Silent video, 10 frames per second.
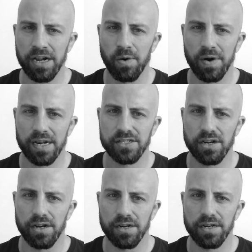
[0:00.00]
know what it's
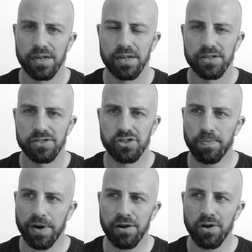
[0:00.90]
called.
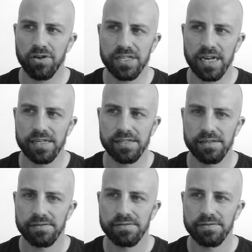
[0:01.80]
Superhero 6?